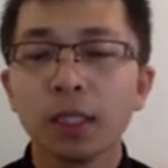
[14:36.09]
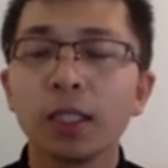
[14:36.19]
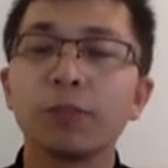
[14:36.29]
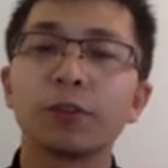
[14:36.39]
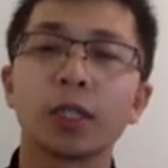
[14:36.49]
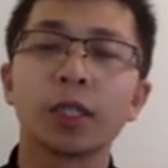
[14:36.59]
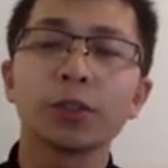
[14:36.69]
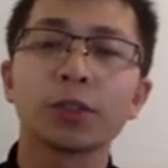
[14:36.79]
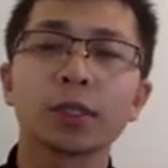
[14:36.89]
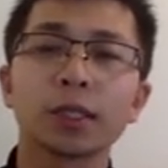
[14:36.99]
If you are
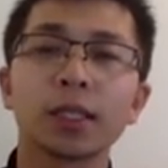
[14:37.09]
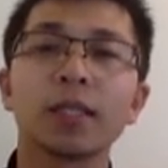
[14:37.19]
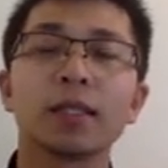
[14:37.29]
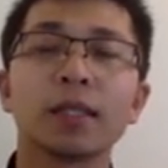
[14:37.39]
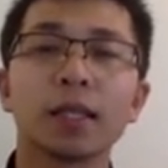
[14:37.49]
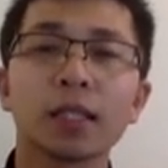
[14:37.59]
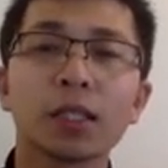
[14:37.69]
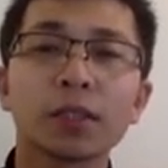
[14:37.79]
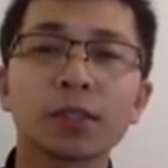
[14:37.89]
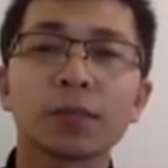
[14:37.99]
interested in any
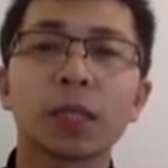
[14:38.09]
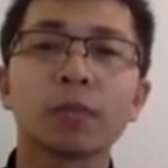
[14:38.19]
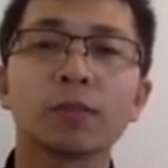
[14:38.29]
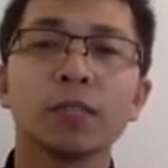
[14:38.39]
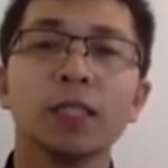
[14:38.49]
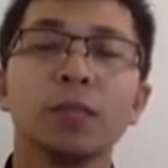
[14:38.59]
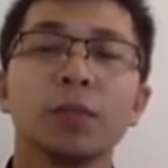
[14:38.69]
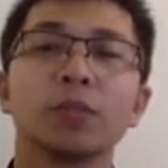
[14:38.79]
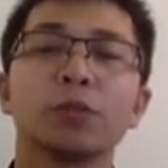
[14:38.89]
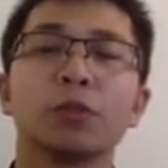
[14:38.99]
of the above,
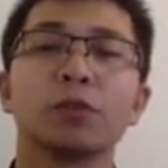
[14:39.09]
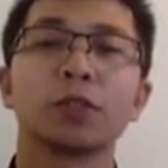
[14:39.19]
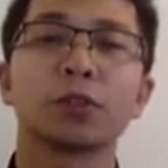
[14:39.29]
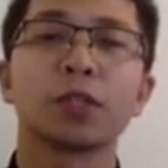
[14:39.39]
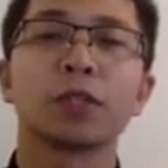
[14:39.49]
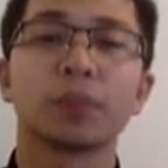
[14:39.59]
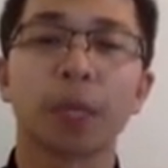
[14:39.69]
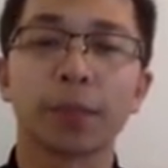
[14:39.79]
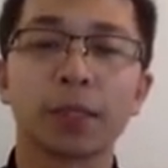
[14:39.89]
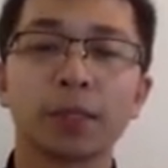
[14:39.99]
please refer to our
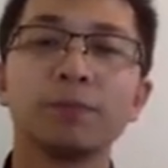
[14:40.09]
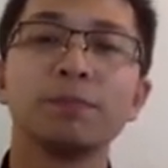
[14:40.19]
paper.